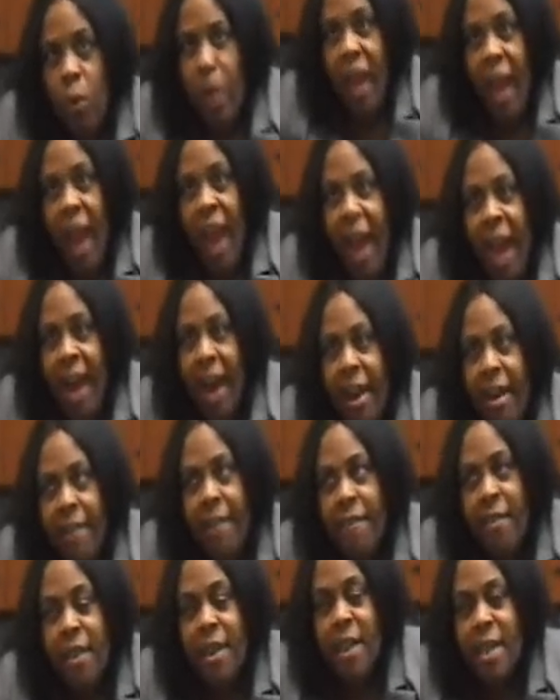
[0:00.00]
We
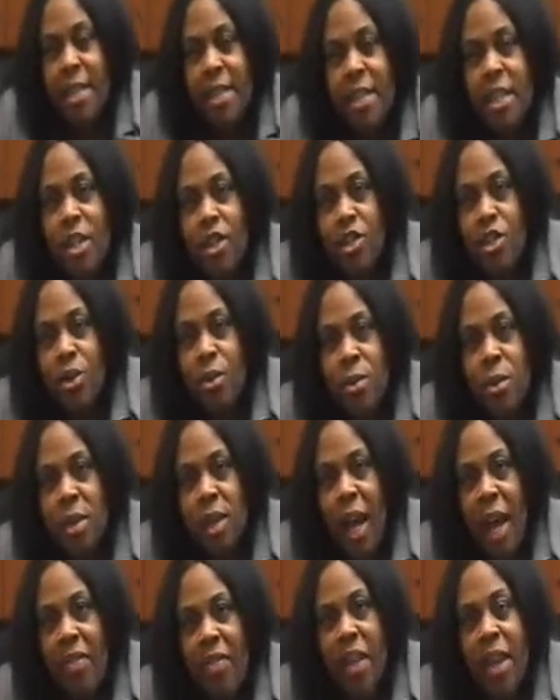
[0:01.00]
have the
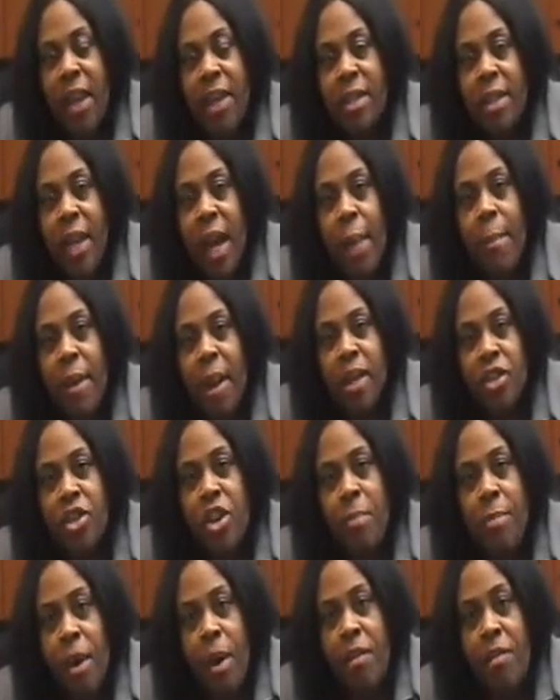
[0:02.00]
essentials. I think it's a
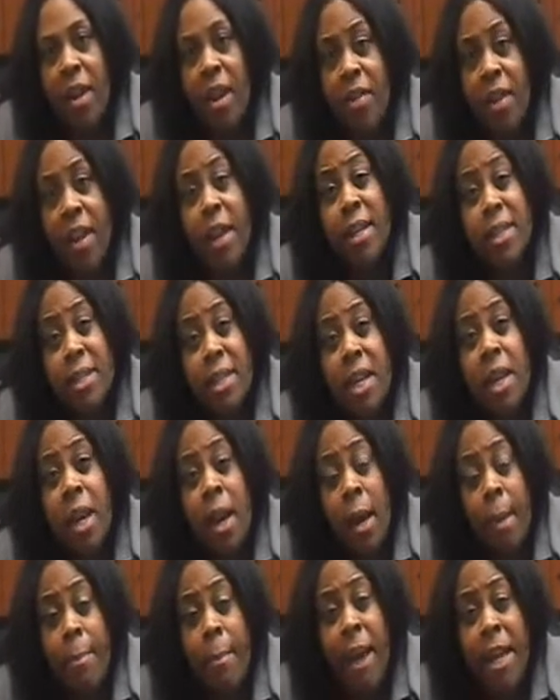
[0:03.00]
combination of both, and I think it's
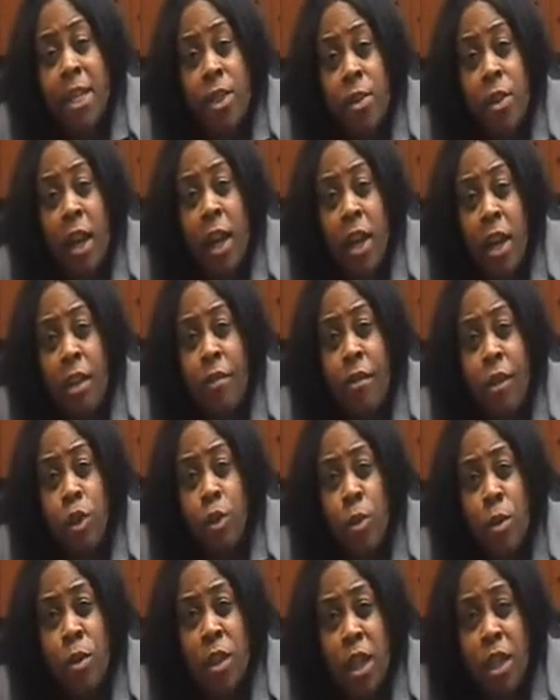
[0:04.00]
based on the
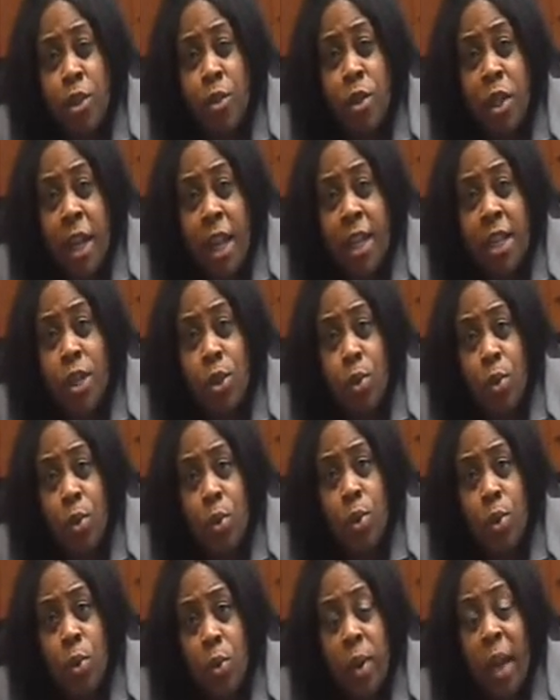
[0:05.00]
individual teachers in that
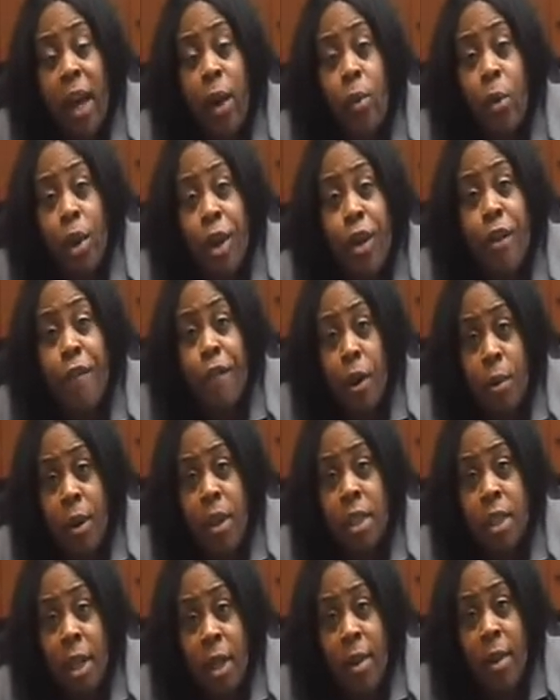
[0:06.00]
school, like where your
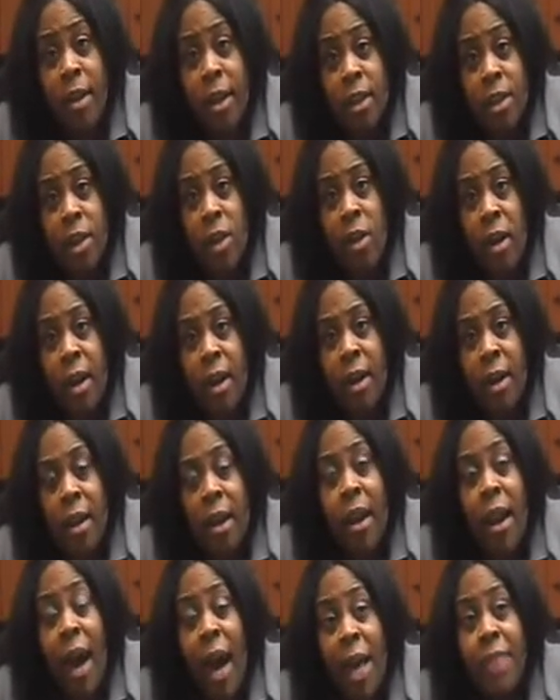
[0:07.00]
focus areas are.
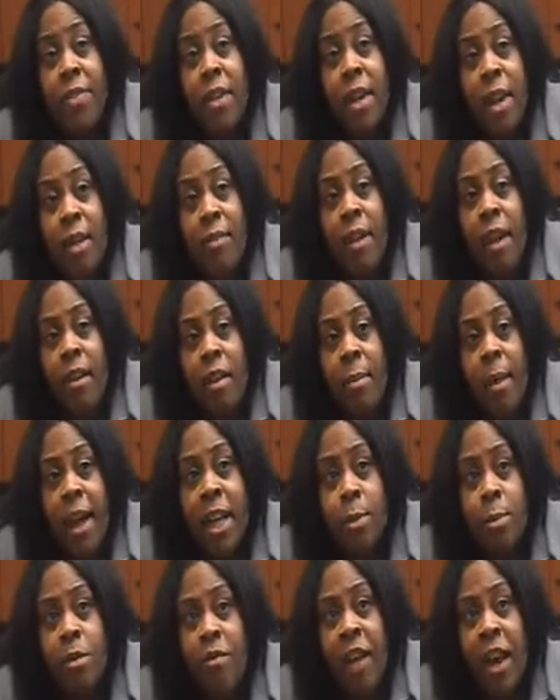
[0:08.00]
I think if
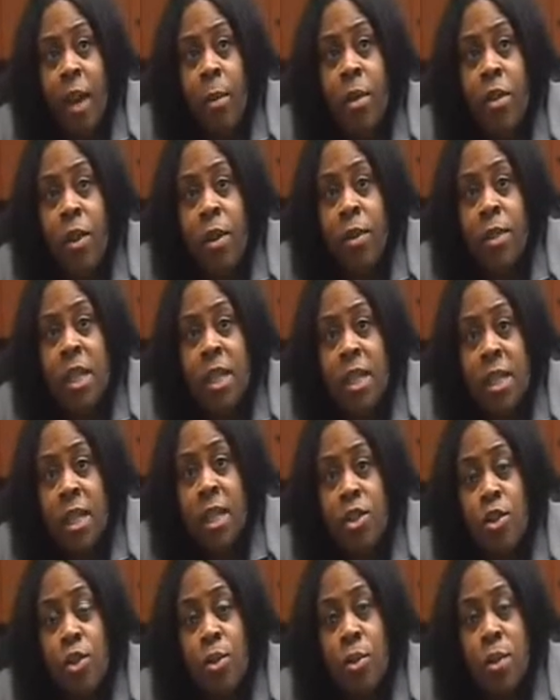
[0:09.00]
everybody's provided with those
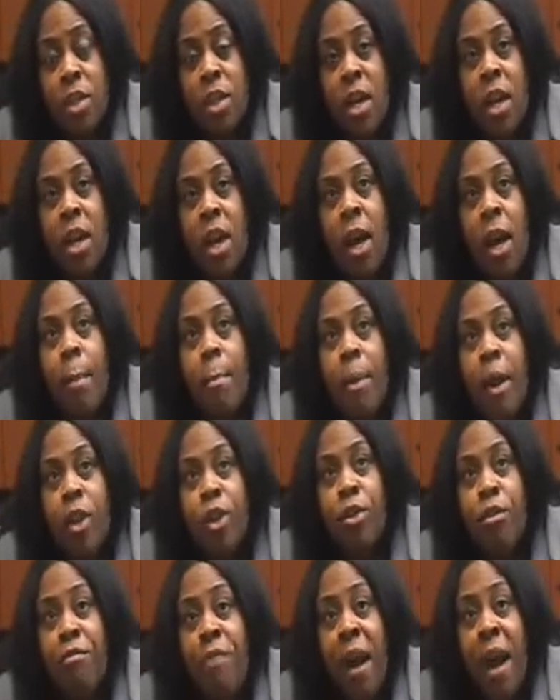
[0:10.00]
essentials,
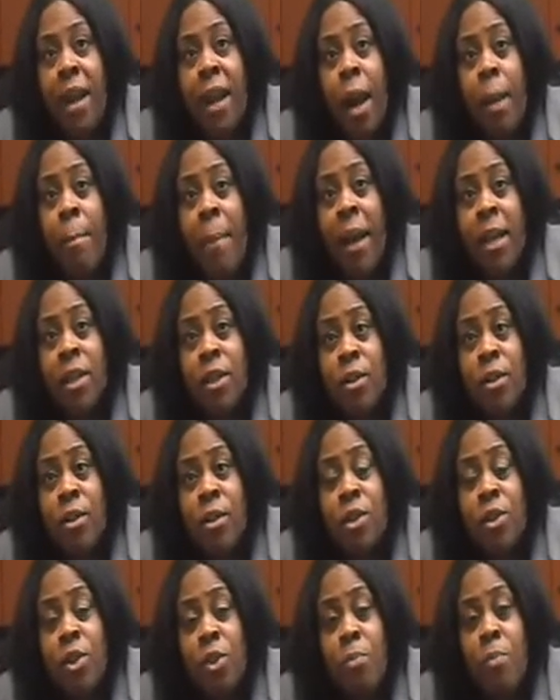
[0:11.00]
but you find out based on
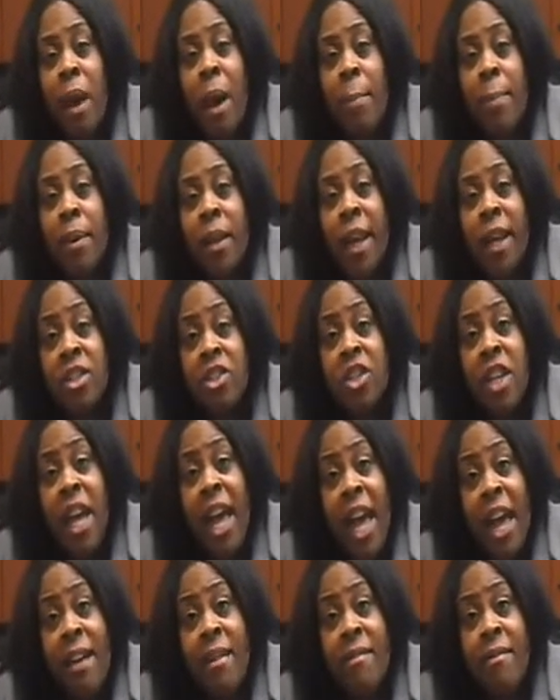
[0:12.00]
your student population
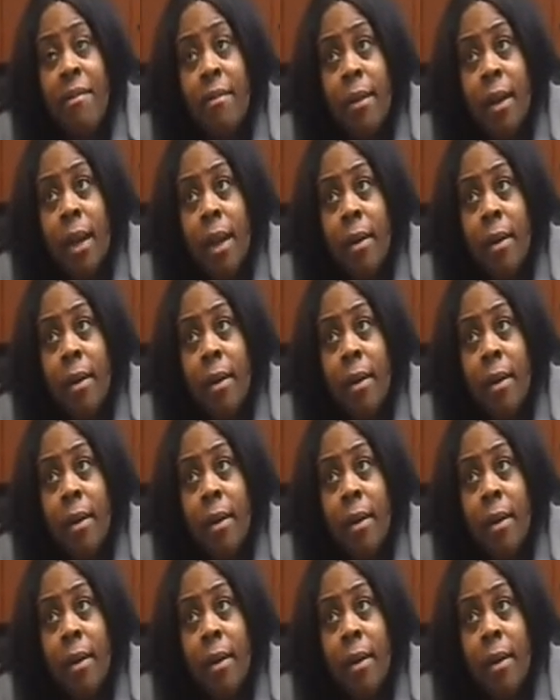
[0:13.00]
they have